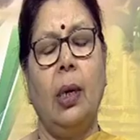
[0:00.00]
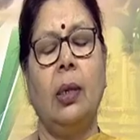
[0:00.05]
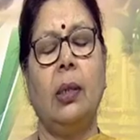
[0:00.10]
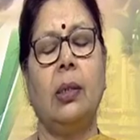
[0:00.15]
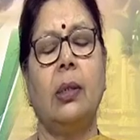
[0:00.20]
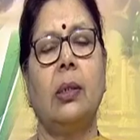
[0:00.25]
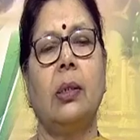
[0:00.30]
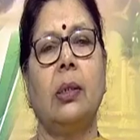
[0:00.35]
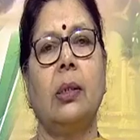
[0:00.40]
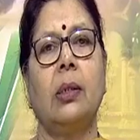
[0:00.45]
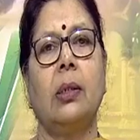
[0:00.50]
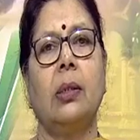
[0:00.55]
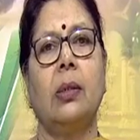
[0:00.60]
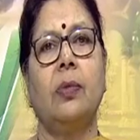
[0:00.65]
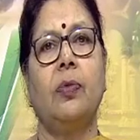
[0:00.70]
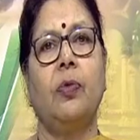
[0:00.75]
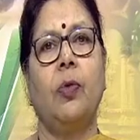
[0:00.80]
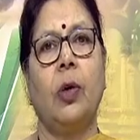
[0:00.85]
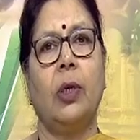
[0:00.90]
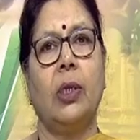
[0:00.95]
is
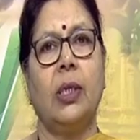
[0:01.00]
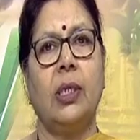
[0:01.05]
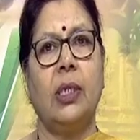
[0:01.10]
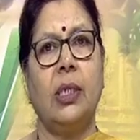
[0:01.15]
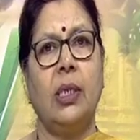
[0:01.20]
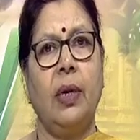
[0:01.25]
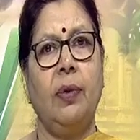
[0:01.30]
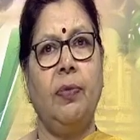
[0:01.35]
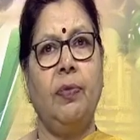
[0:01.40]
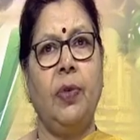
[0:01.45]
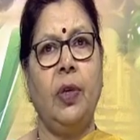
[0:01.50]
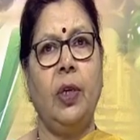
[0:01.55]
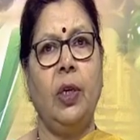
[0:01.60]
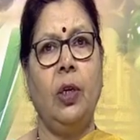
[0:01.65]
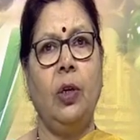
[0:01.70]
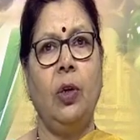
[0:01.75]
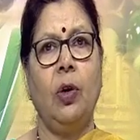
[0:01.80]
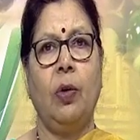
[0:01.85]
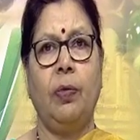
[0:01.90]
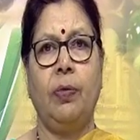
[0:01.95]
for the
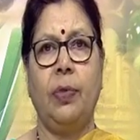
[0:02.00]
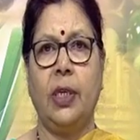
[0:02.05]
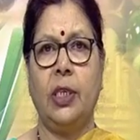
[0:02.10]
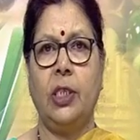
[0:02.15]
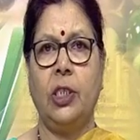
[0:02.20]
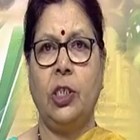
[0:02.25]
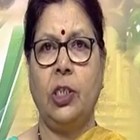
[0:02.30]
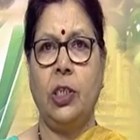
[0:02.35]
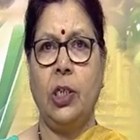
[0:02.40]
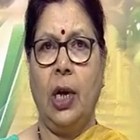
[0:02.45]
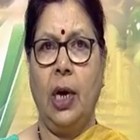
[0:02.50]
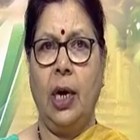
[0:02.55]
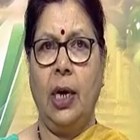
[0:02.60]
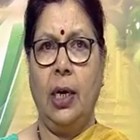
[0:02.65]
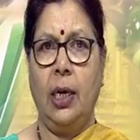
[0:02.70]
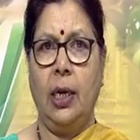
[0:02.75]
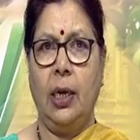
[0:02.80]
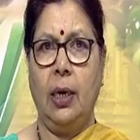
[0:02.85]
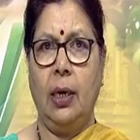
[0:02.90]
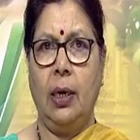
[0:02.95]
safety of the
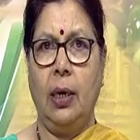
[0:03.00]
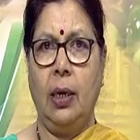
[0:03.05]
child,